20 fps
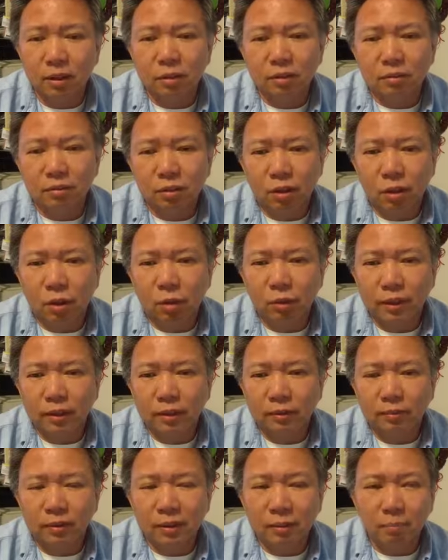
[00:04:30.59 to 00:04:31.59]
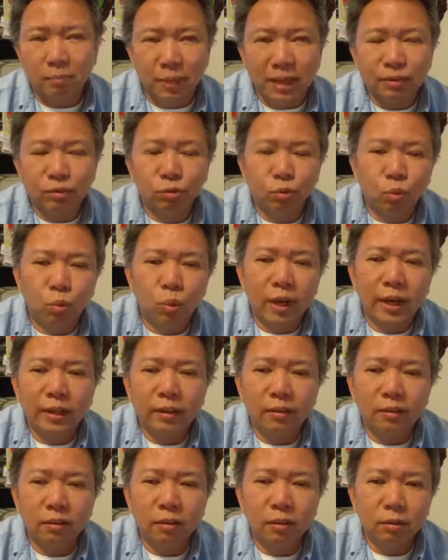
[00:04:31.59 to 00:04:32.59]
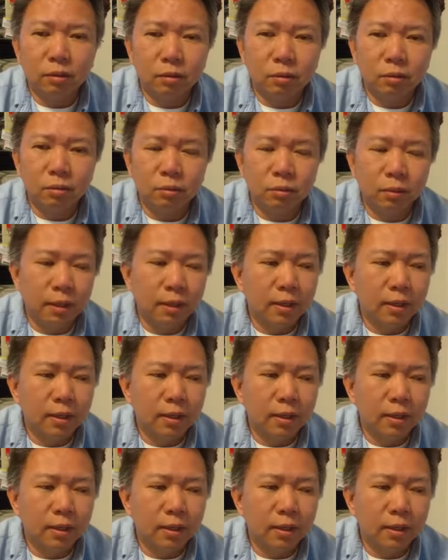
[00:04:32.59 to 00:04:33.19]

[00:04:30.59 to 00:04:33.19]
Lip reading: So the best way to